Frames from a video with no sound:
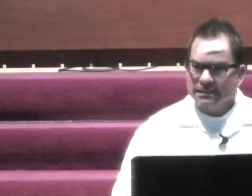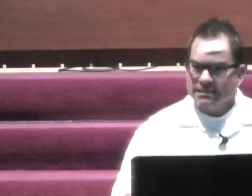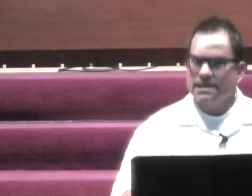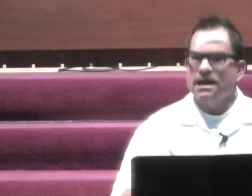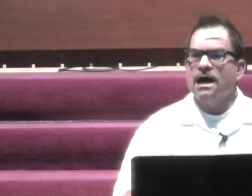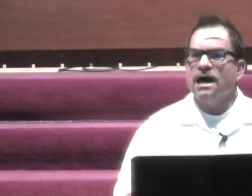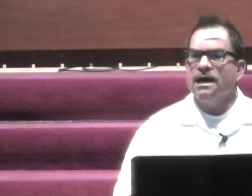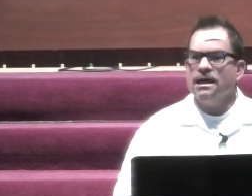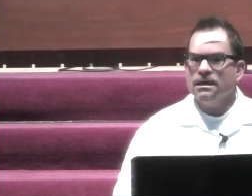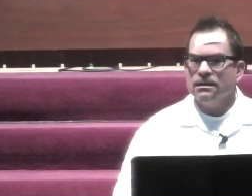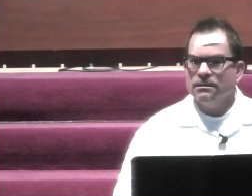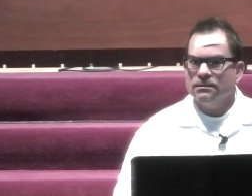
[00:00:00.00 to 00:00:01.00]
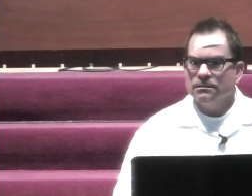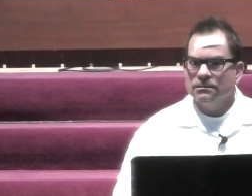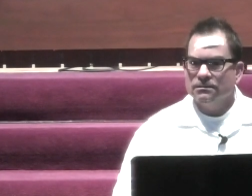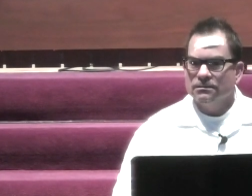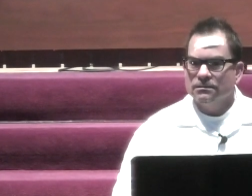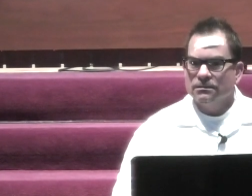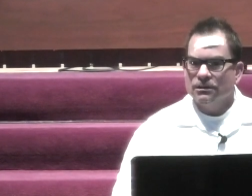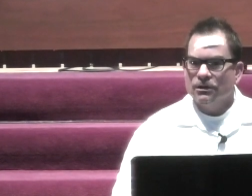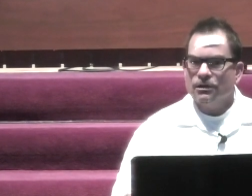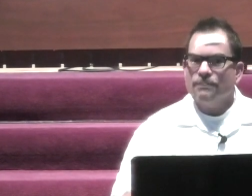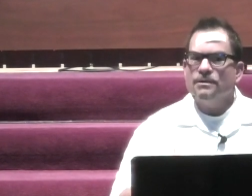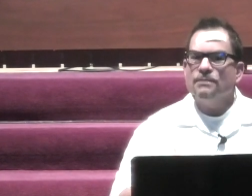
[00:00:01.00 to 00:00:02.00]
Is it I?
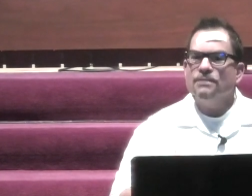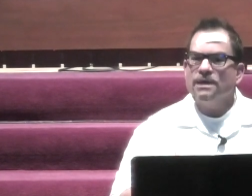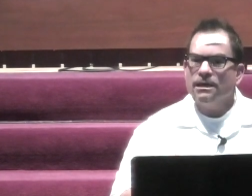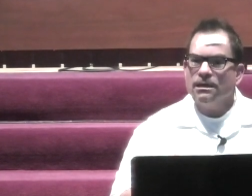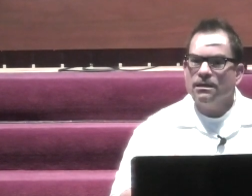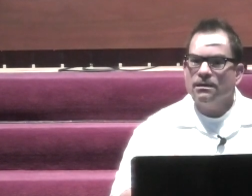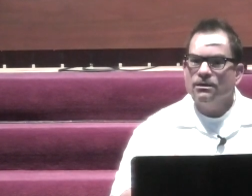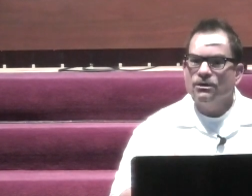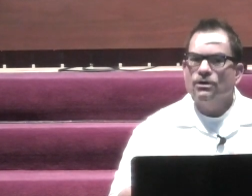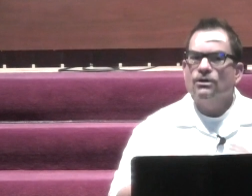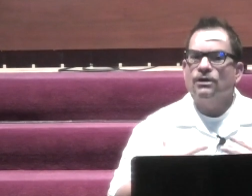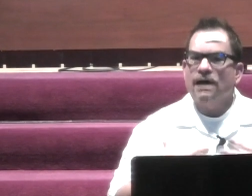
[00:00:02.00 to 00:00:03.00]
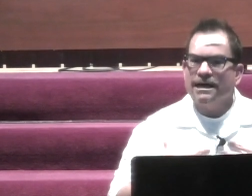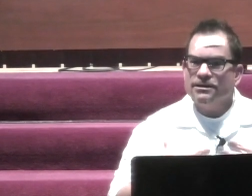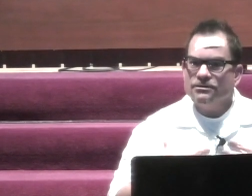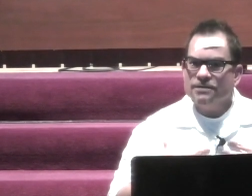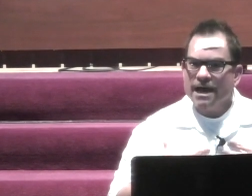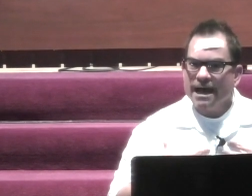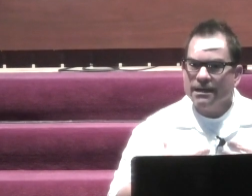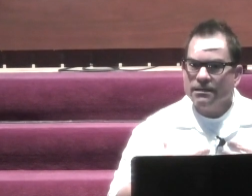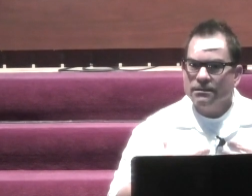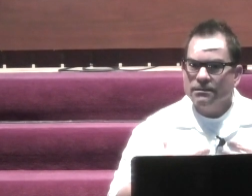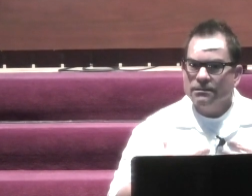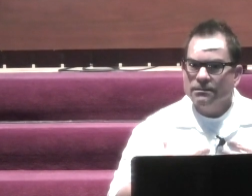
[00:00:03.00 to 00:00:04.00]
Could it be me? Could I do that?
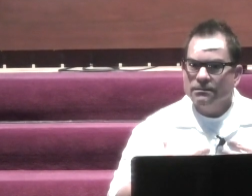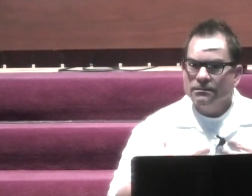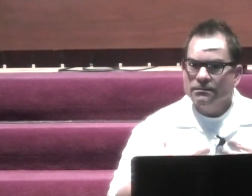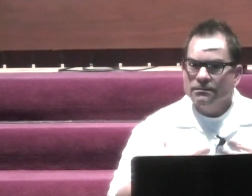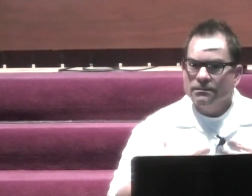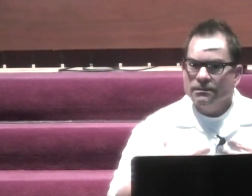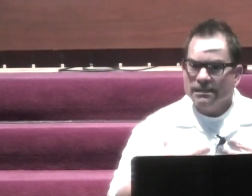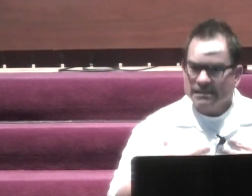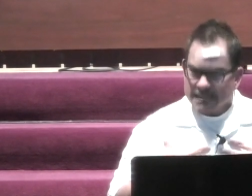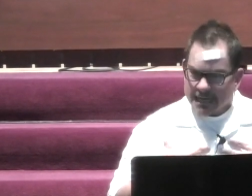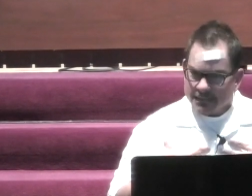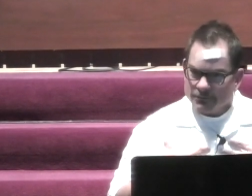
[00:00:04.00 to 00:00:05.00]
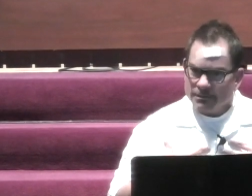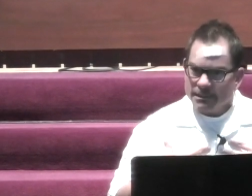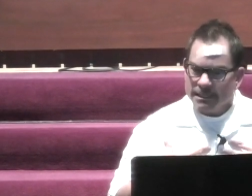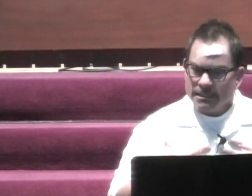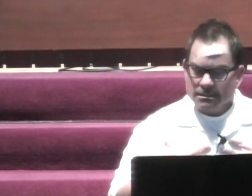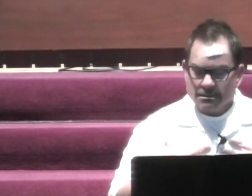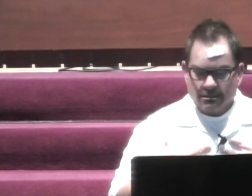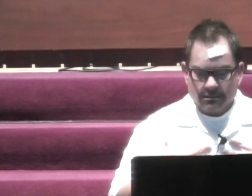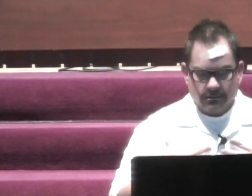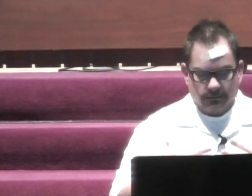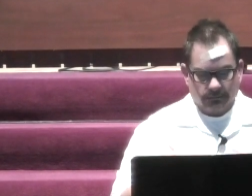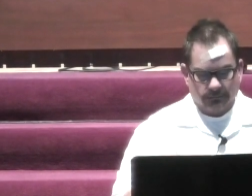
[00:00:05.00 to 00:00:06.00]
Is that who it is?
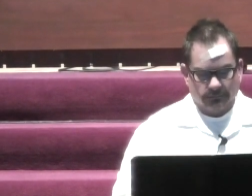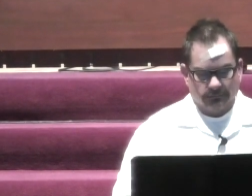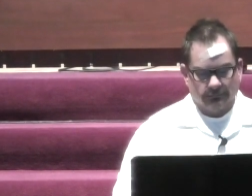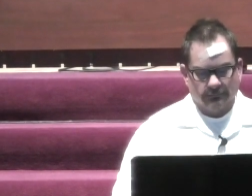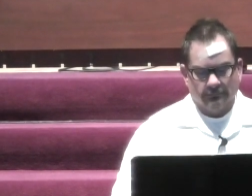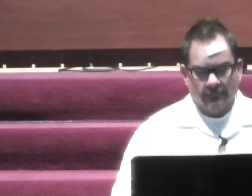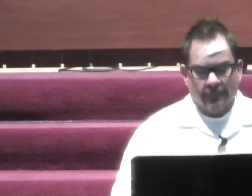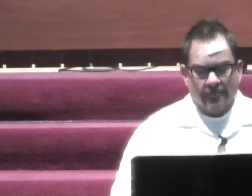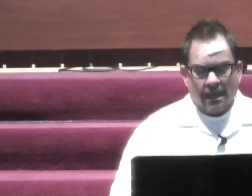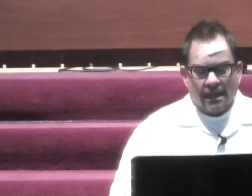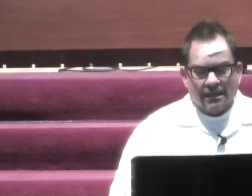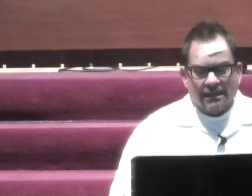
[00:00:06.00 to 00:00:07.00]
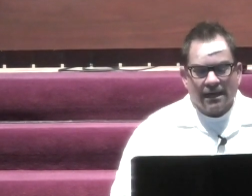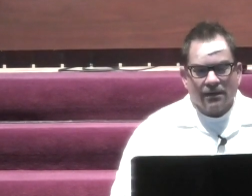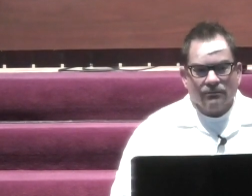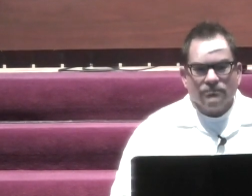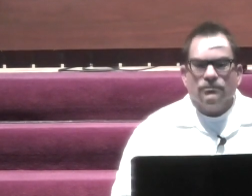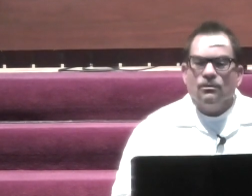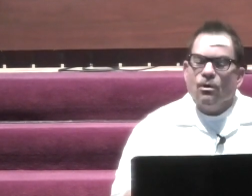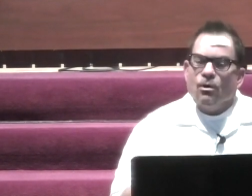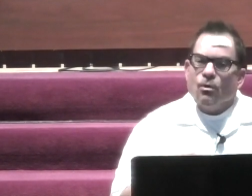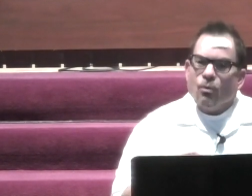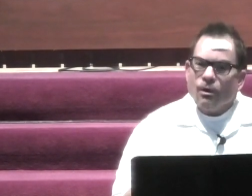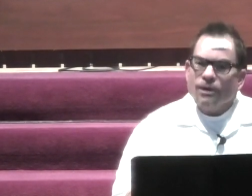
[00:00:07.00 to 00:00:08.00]
Now,
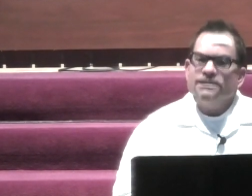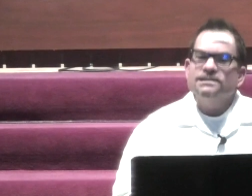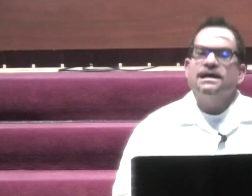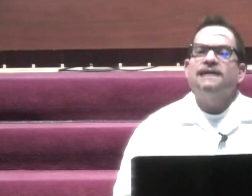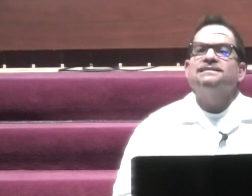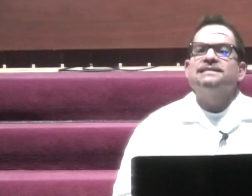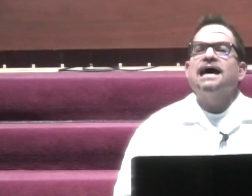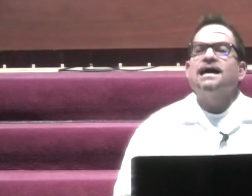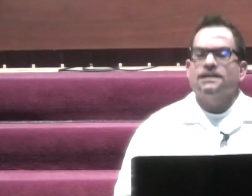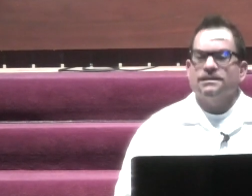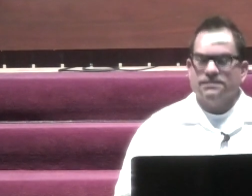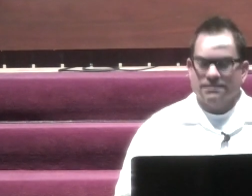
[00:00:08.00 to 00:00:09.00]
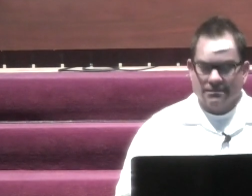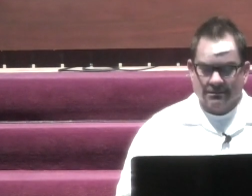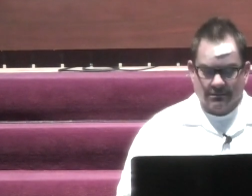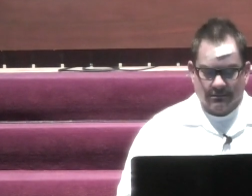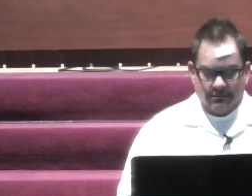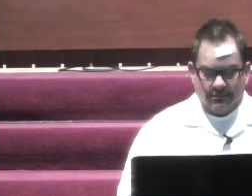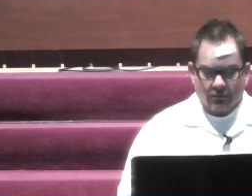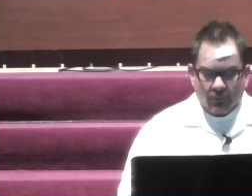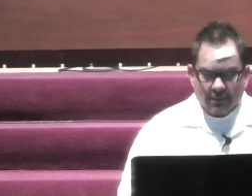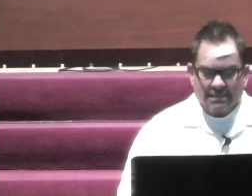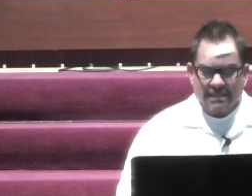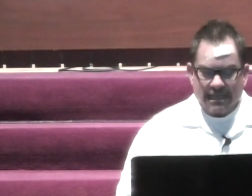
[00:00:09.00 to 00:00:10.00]
what does that tell us?
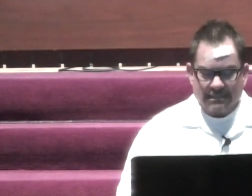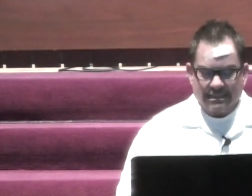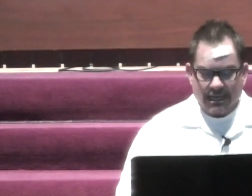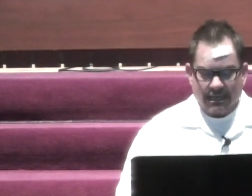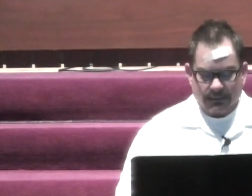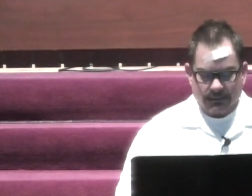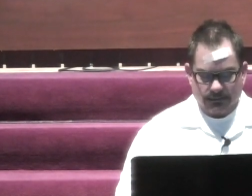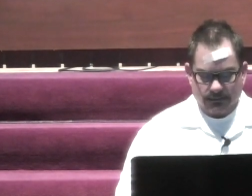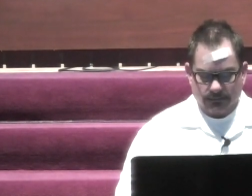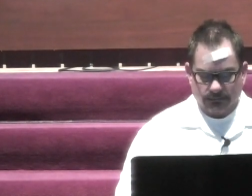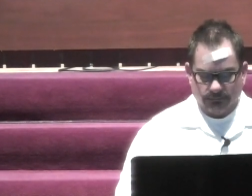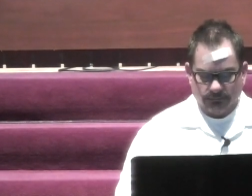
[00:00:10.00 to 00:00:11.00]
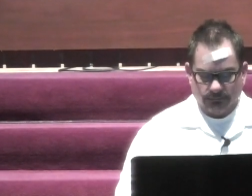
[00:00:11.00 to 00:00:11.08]
What does that tell us?